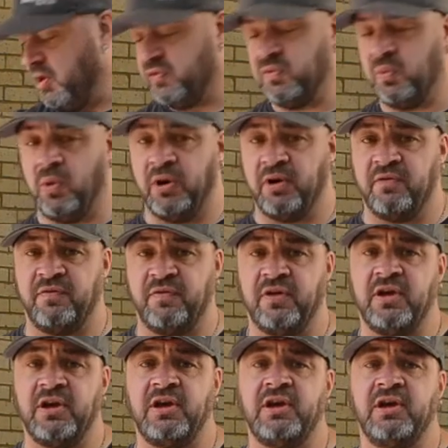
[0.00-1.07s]
is one of
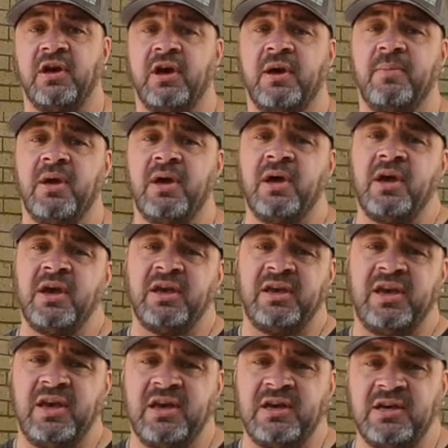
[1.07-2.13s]
the
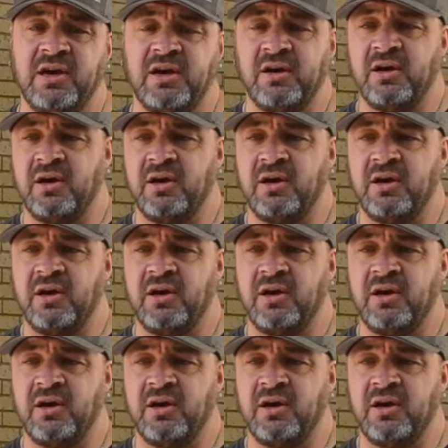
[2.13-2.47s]
key